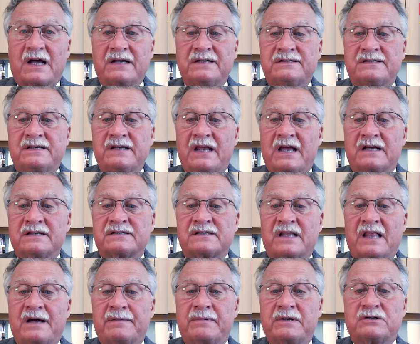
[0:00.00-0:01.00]
I C S
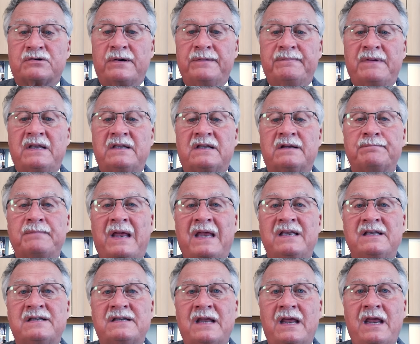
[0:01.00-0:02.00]
LABA treatment to
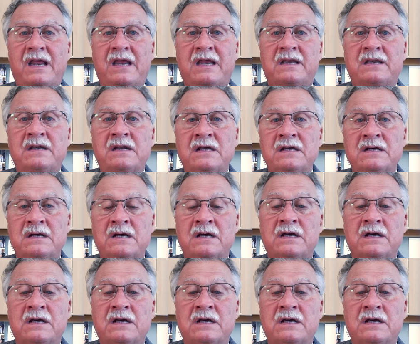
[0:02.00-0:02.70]
maintain